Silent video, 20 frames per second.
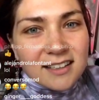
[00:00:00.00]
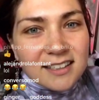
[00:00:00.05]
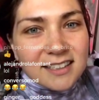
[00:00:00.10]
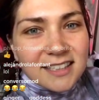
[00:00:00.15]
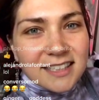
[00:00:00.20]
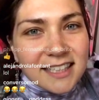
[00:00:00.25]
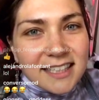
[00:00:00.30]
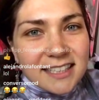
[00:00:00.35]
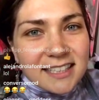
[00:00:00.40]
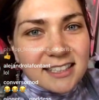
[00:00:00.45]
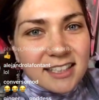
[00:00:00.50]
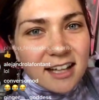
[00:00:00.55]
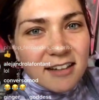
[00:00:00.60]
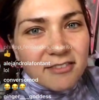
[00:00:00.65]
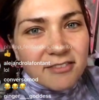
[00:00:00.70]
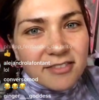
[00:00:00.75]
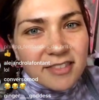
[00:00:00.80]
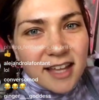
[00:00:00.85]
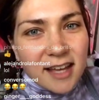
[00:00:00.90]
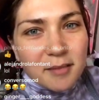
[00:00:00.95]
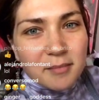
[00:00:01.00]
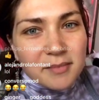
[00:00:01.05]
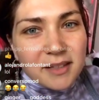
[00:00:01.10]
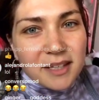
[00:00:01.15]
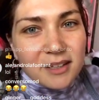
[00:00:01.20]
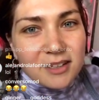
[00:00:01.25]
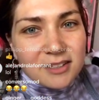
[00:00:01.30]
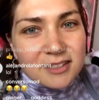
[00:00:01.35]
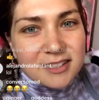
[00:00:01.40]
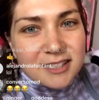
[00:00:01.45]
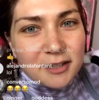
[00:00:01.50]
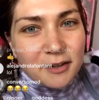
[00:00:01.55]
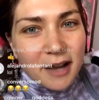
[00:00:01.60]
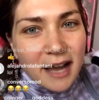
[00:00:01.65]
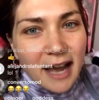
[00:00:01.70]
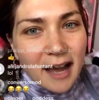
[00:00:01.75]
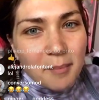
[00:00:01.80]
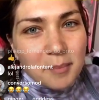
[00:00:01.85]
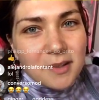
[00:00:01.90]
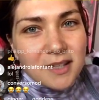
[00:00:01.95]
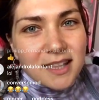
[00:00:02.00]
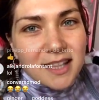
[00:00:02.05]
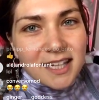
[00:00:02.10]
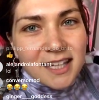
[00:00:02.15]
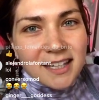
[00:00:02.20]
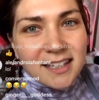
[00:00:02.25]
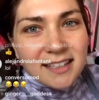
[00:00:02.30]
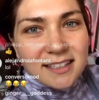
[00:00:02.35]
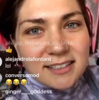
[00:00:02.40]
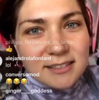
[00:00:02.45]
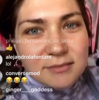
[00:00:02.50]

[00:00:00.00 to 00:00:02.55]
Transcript: I love them. They look so happy there.